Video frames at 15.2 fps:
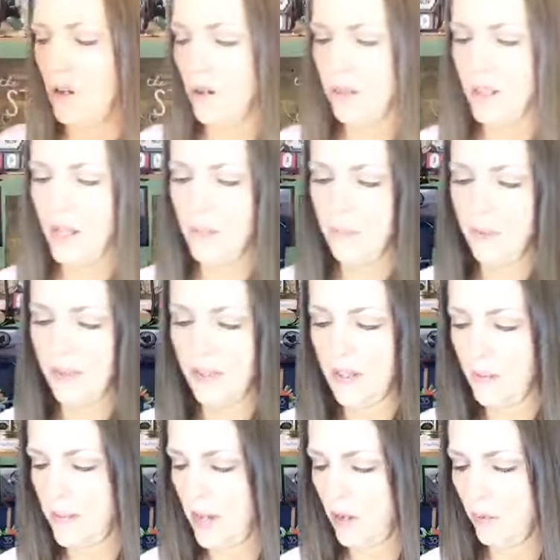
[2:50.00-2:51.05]
all up
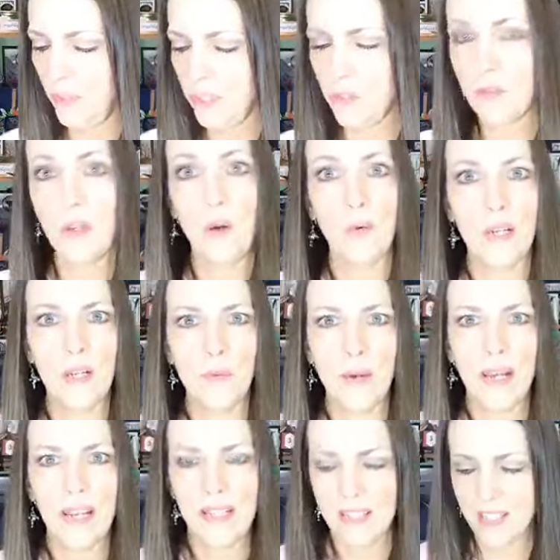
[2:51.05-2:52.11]
about what's going
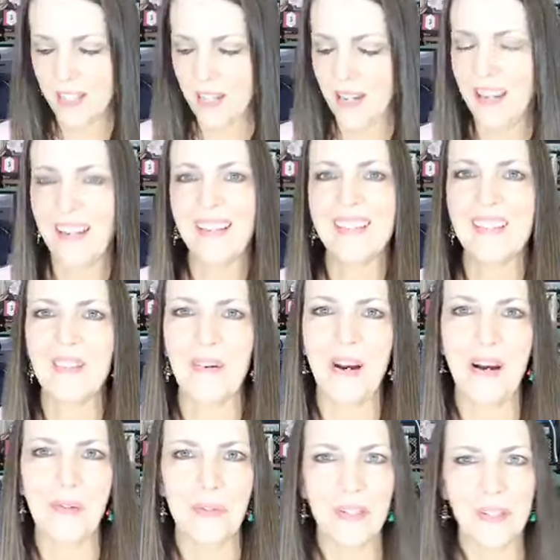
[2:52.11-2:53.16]
away and staying. So
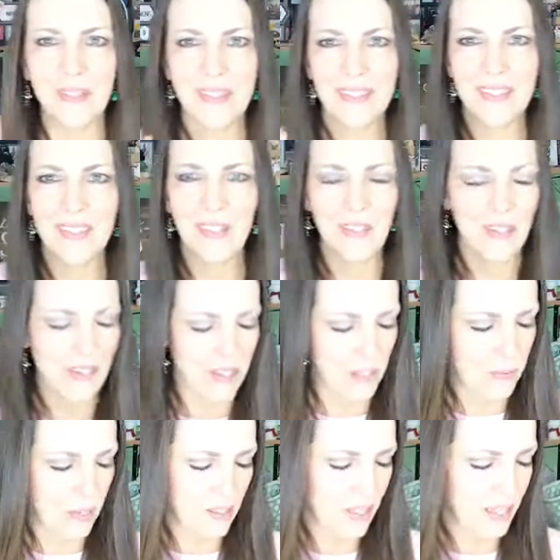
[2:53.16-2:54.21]
I will tell you
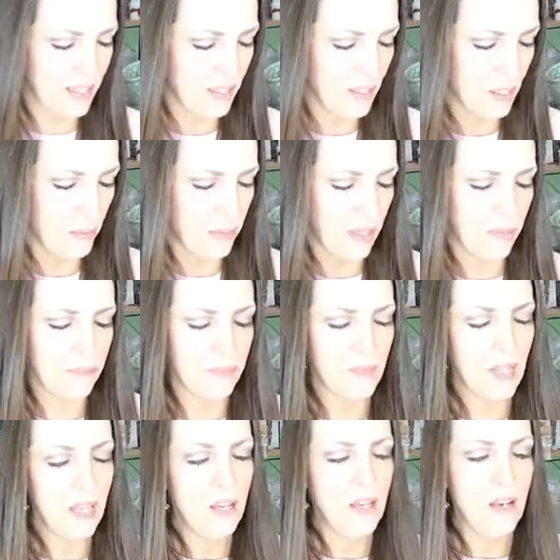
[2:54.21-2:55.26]
guys about that in a little bit.
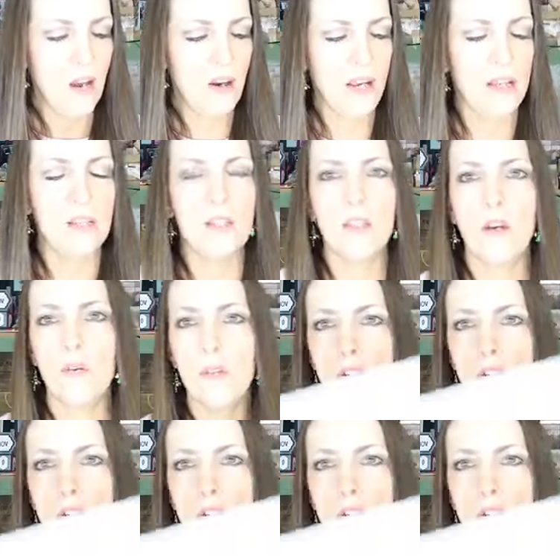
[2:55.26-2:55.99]
Okay, so